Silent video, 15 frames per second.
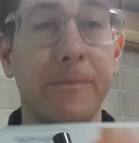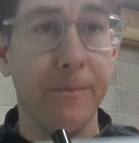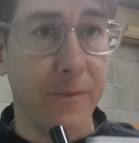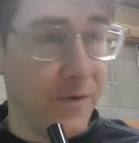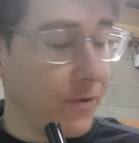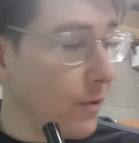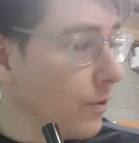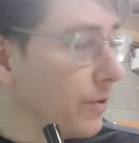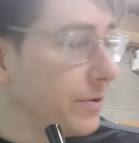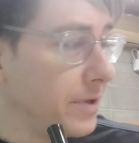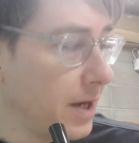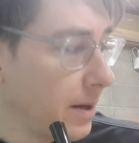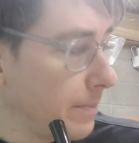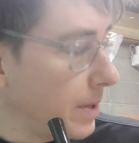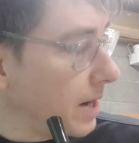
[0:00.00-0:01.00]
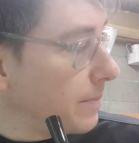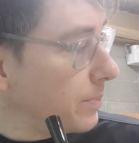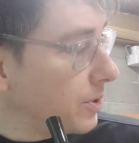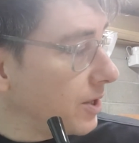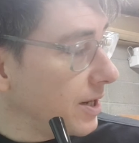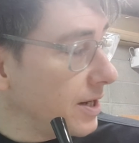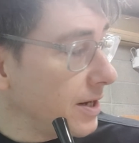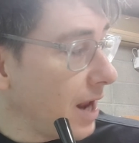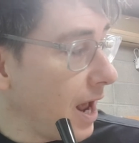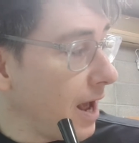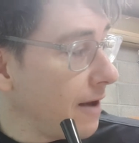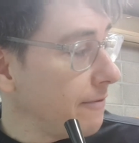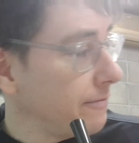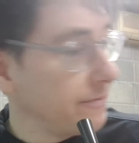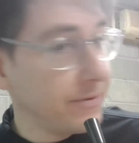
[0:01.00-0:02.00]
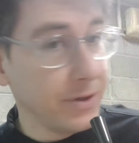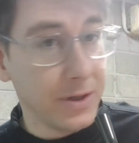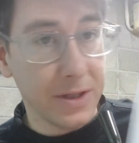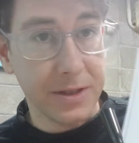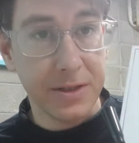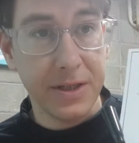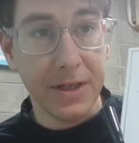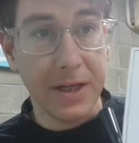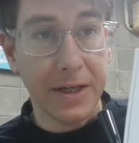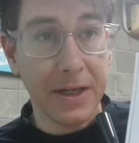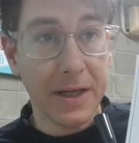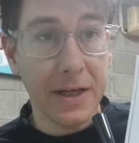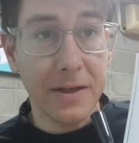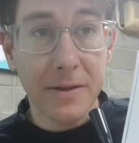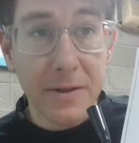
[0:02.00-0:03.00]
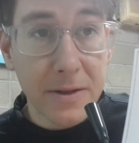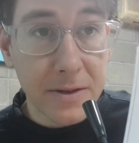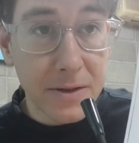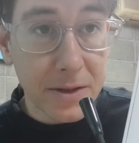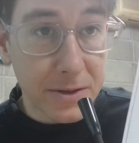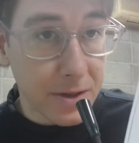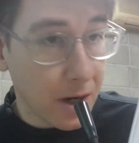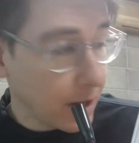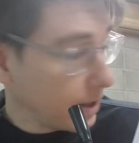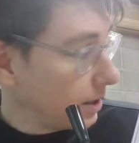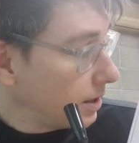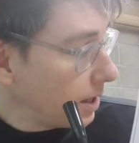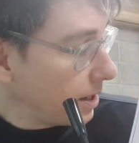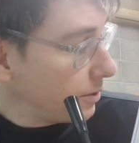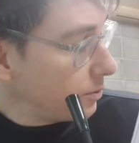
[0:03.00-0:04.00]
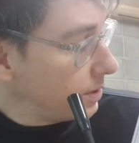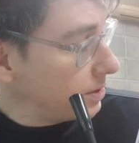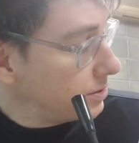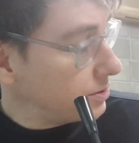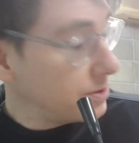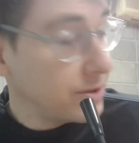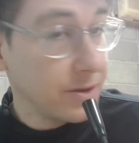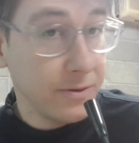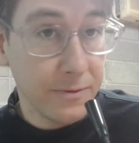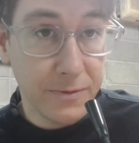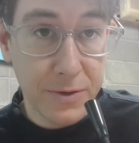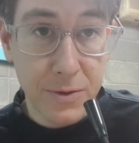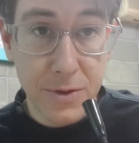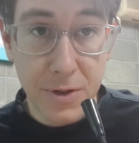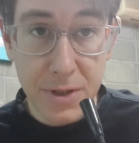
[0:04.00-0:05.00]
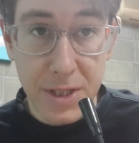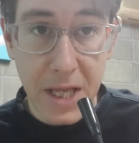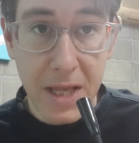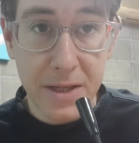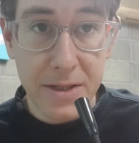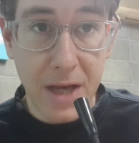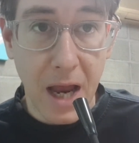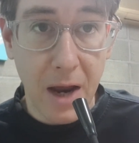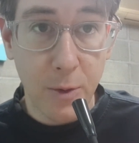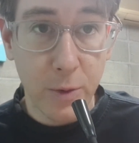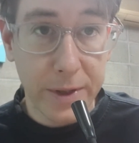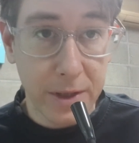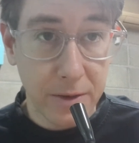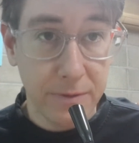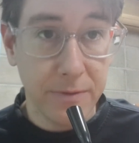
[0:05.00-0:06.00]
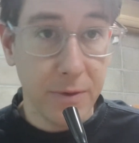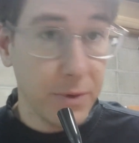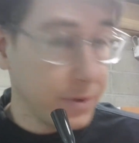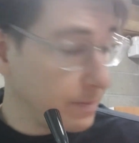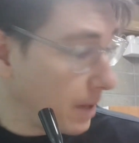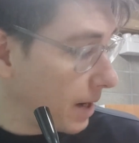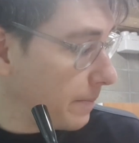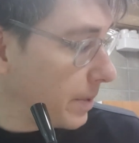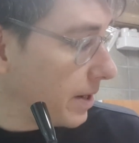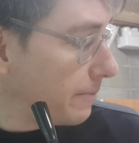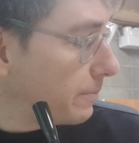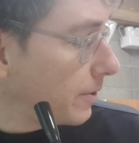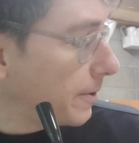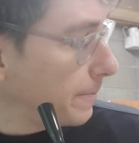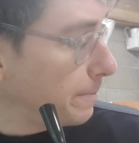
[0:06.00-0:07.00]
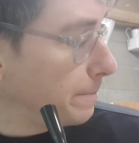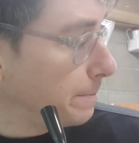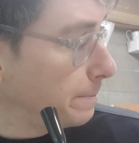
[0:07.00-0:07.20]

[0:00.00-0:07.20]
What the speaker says: fold their paper in half. You can see again the target language, future tense, I will fold my paper.